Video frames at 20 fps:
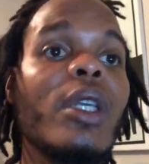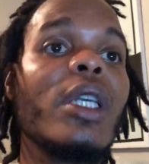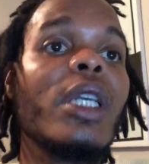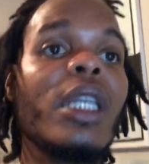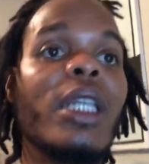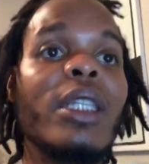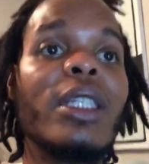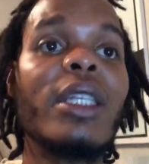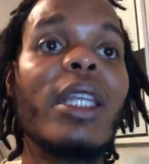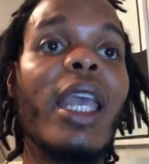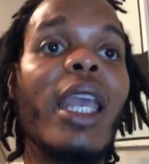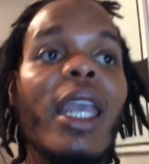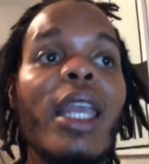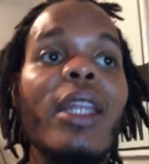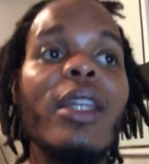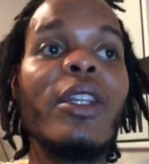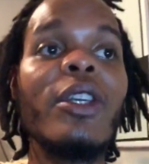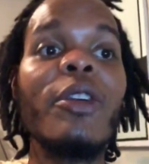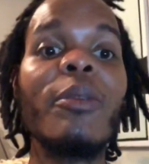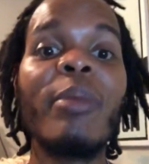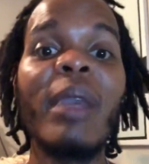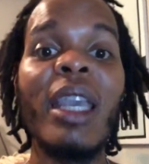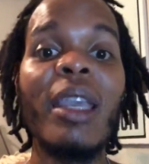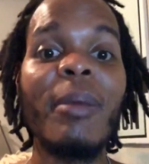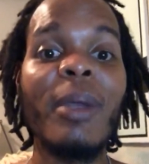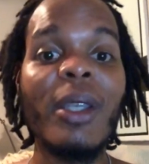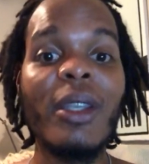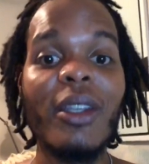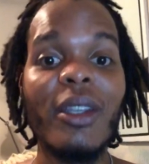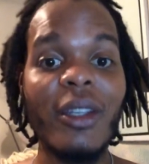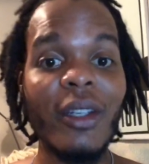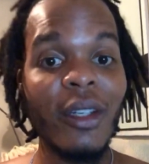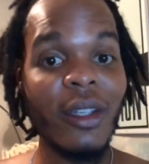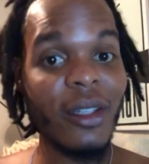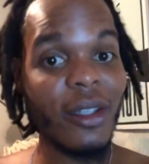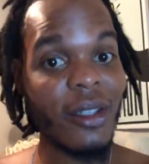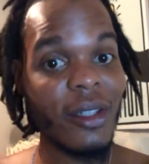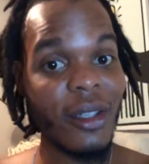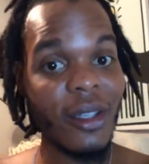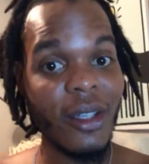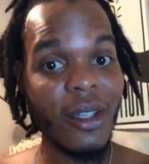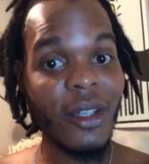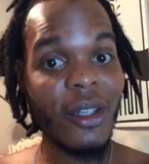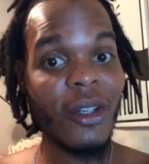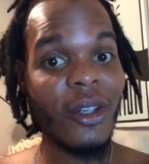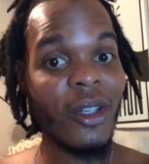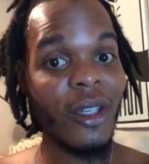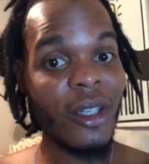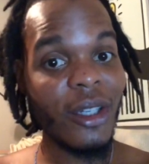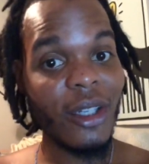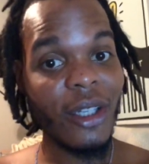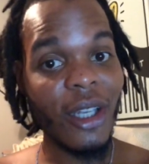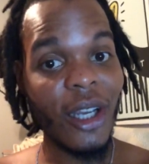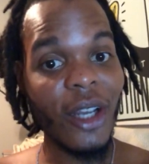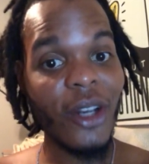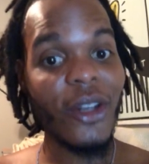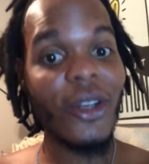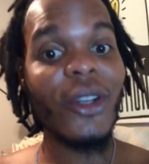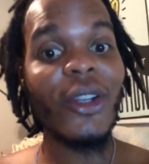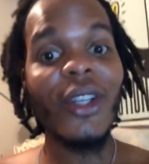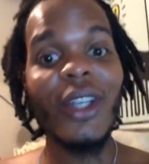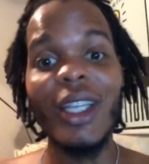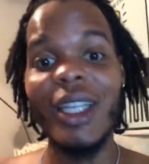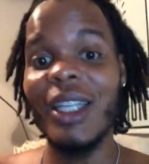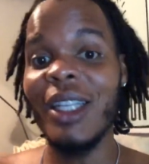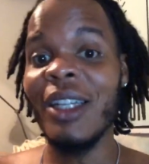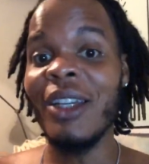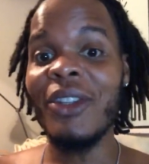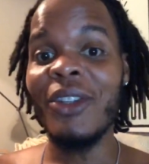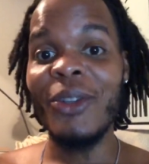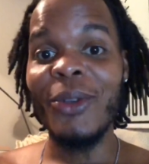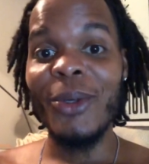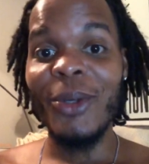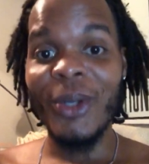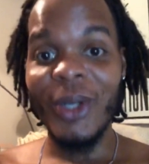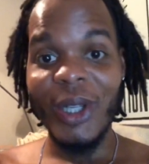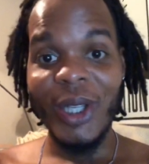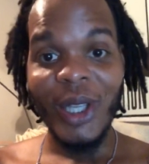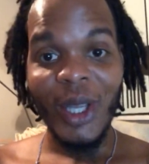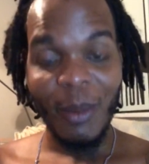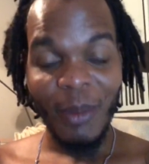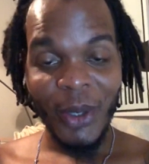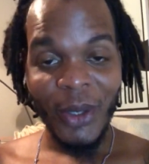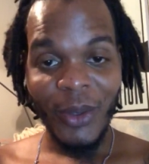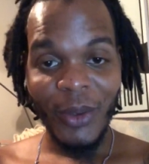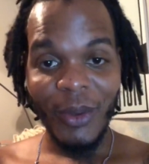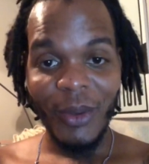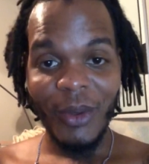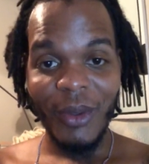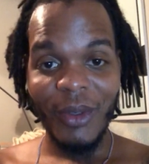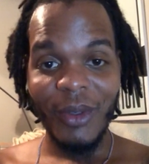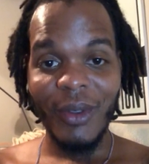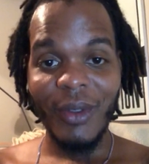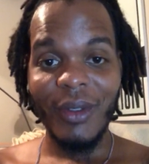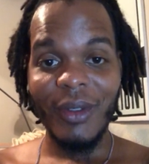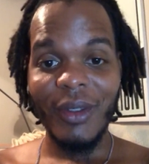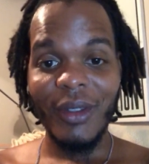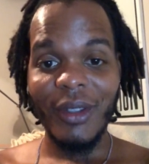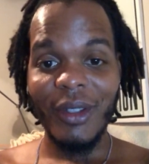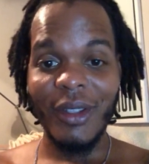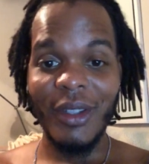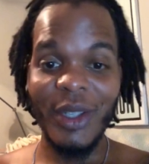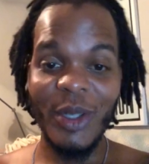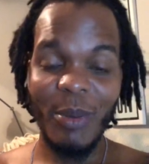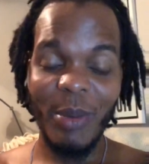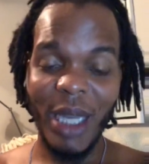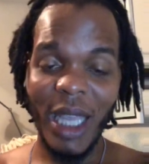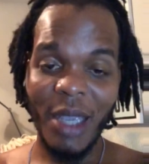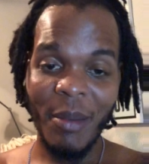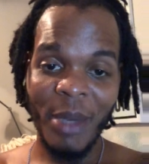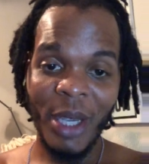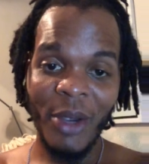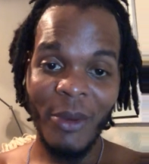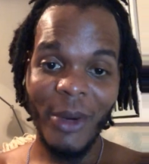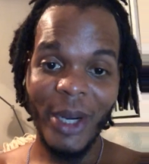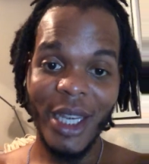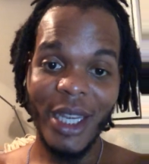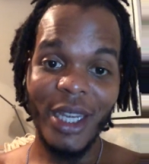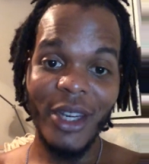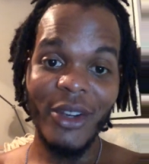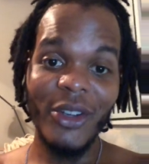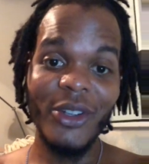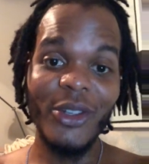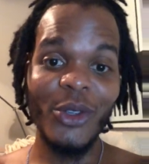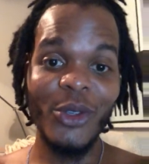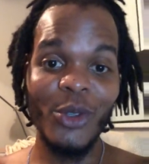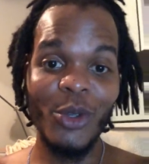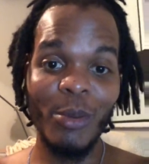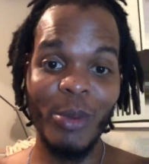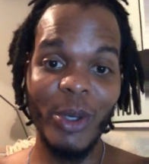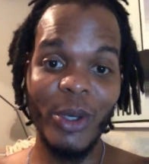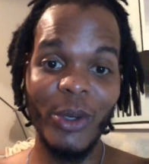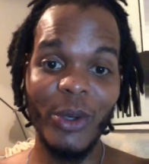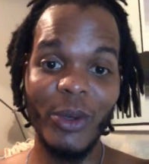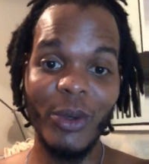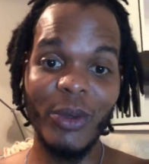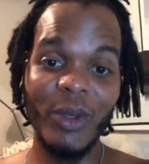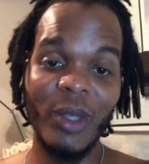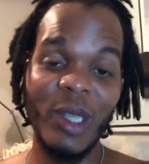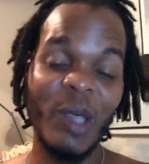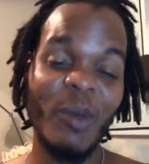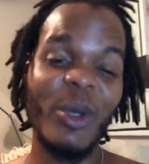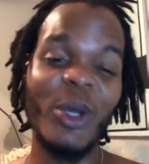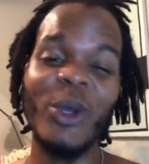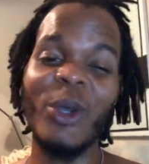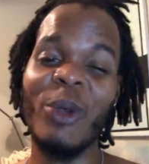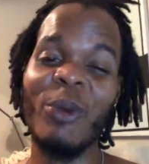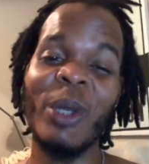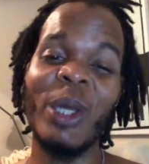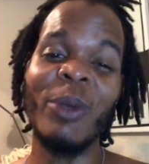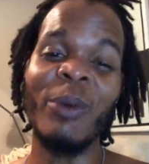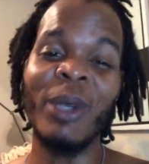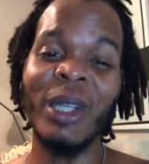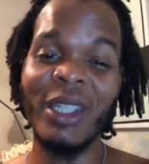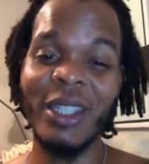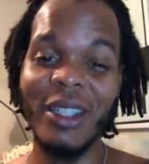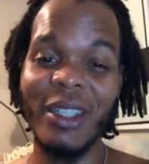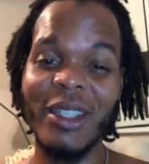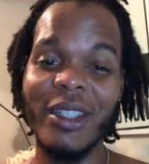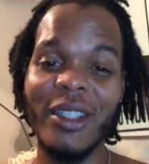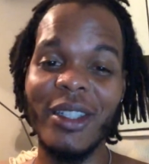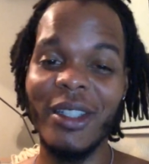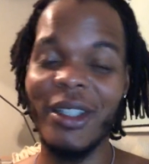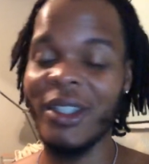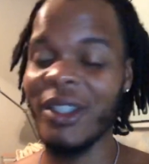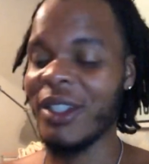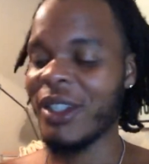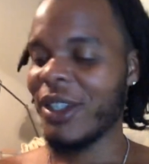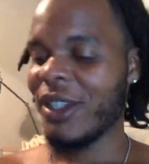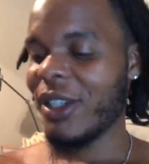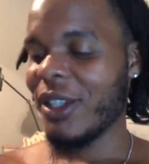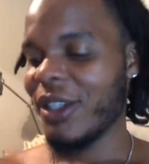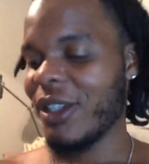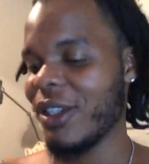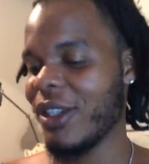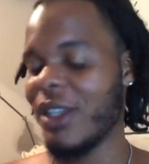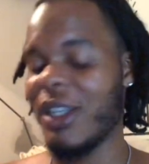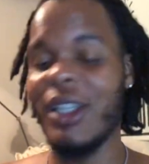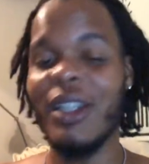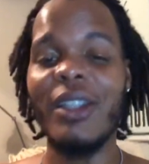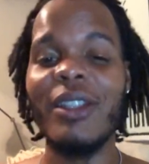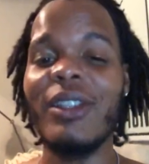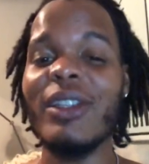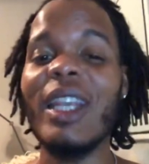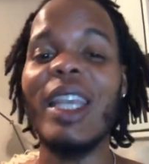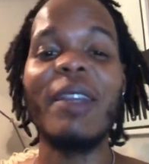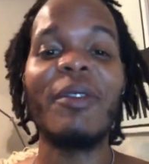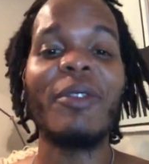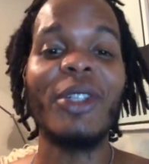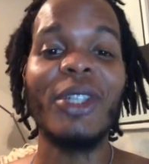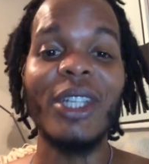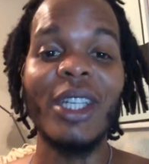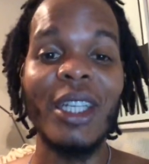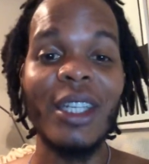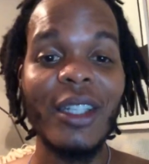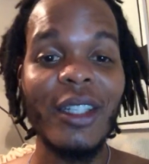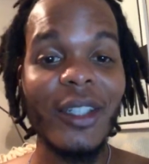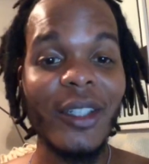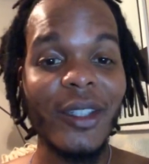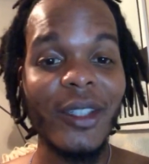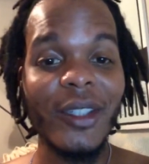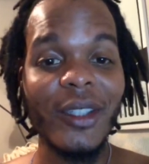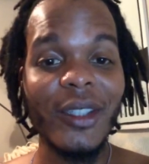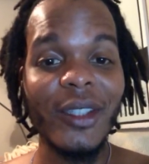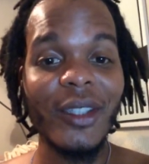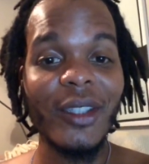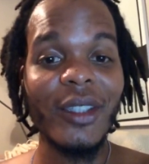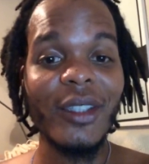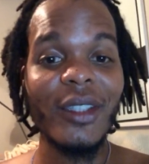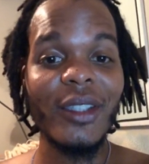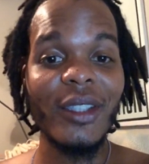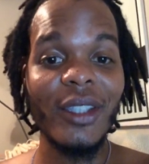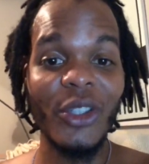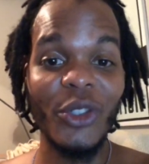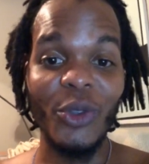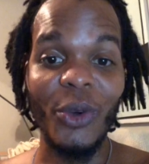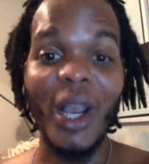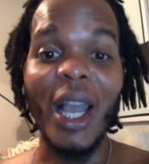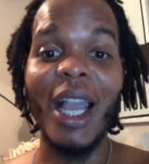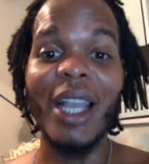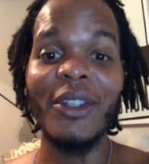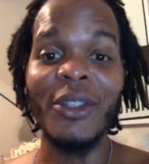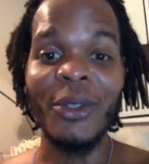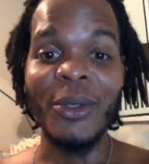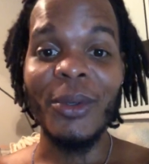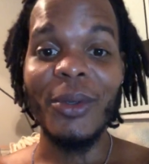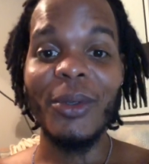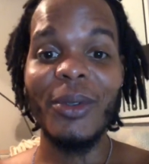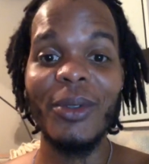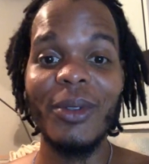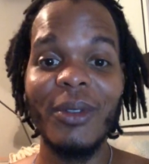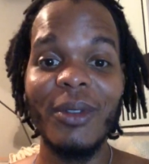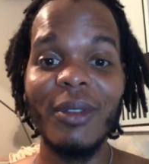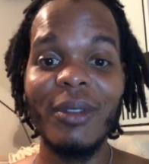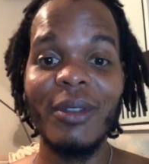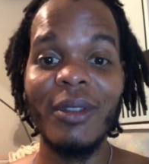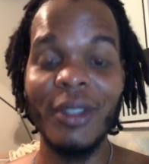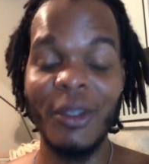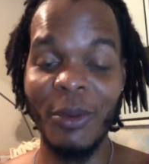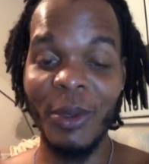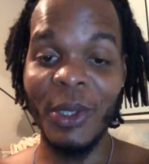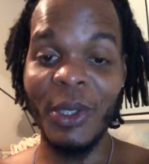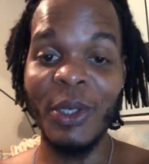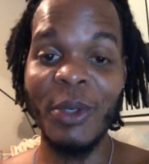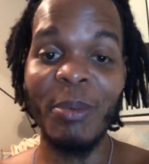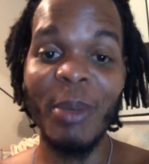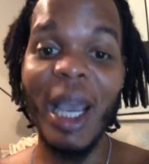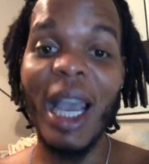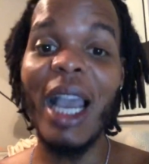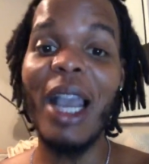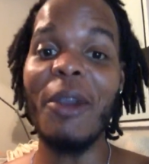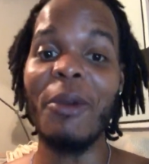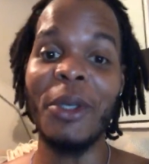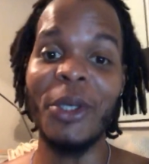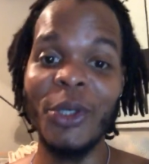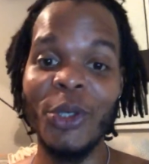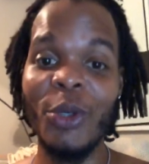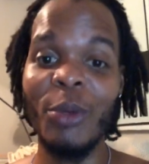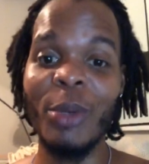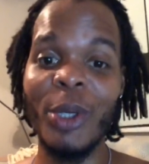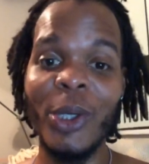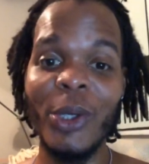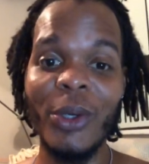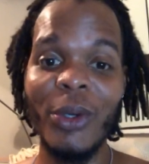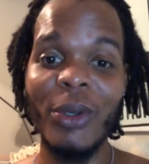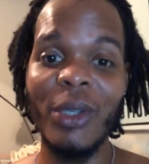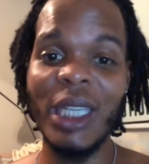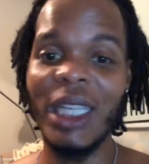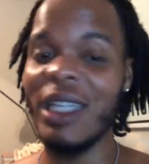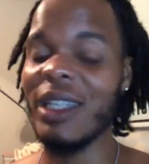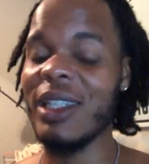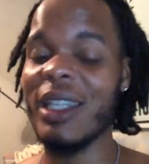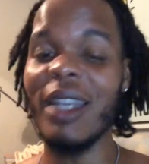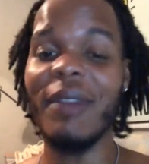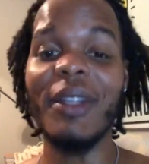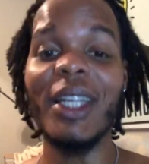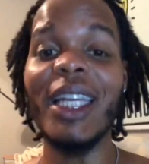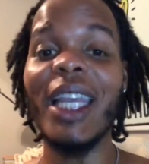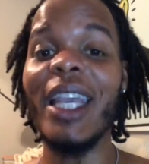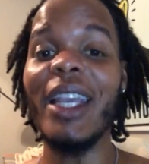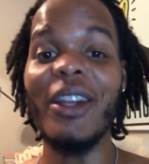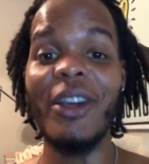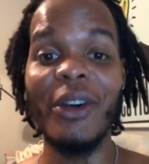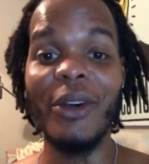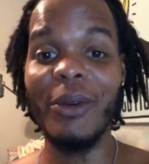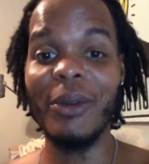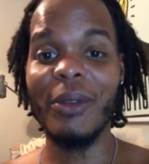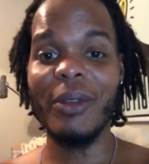and say, hey, look, baby. Hey, look, son. Hey, look, daughter. This is who you can look up to. This black man right here, he's a superhero, even though he really wasn't. He didn't save shit. He tried to. He was an aspiring superhero. He didn't save the day, though.